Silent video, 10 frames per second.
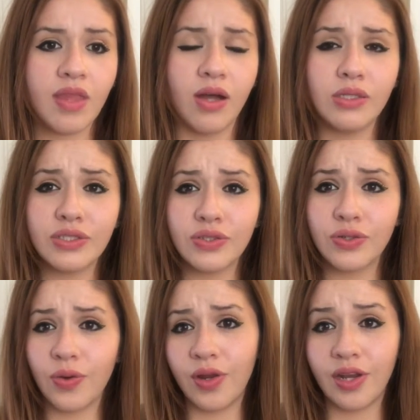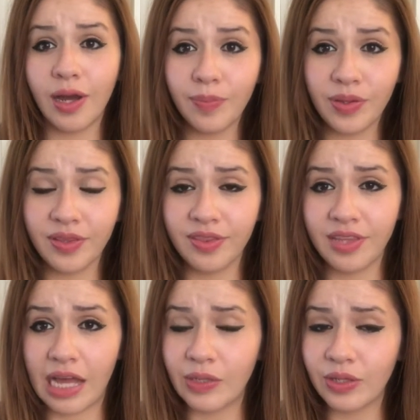Also going up and
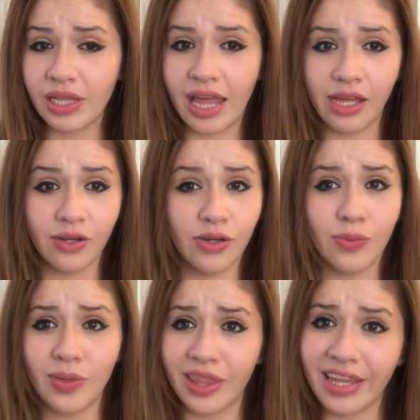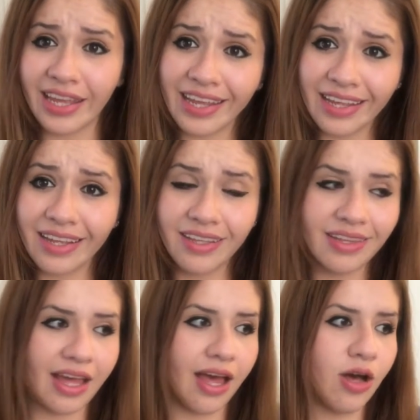down the ladder with laying,
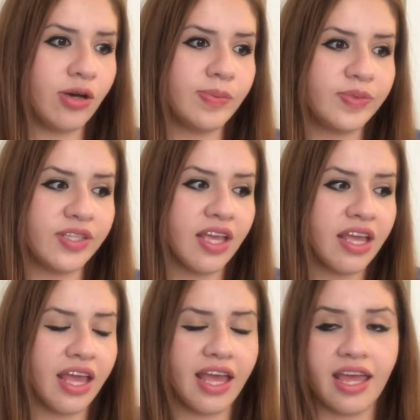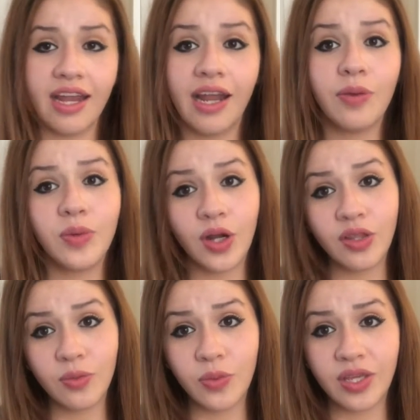that helps. And I
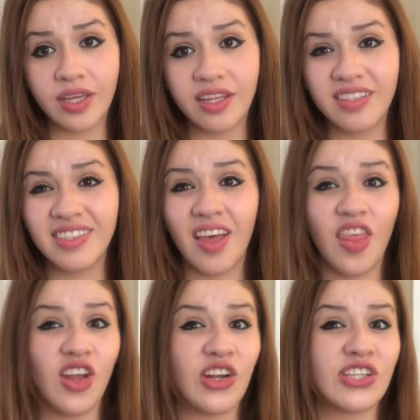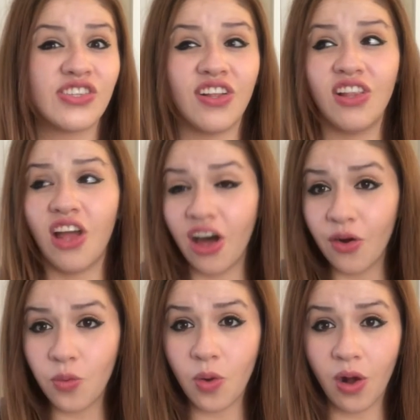work the weekends. There's a lot
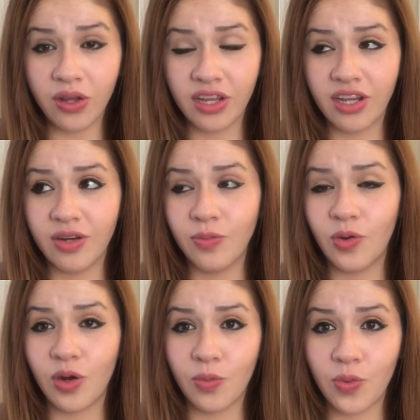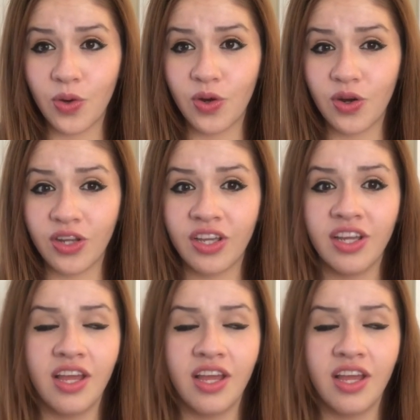of walking where I work.